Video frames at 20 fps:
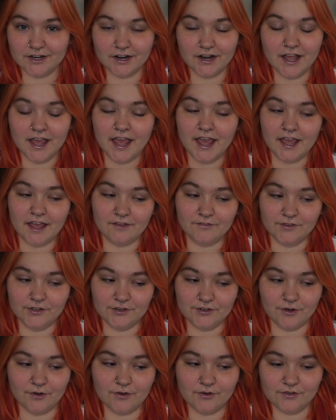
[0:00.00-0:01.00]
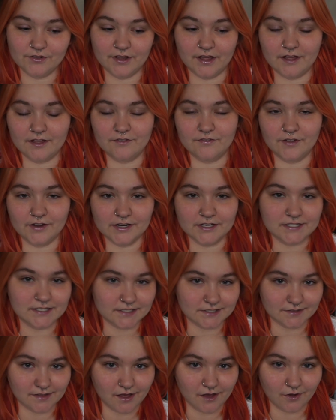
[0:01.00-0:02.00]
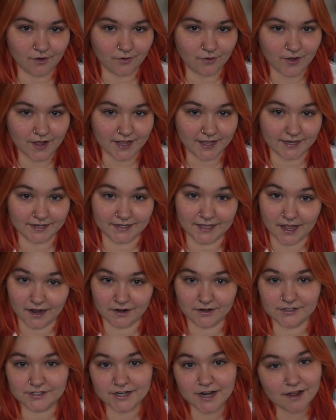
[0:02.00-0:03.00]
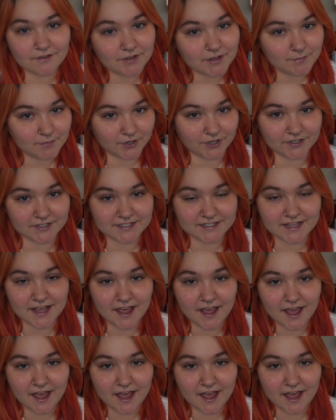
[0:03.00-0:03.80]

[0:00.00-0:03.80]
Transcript: reader if you don't like very slow and character heavy books.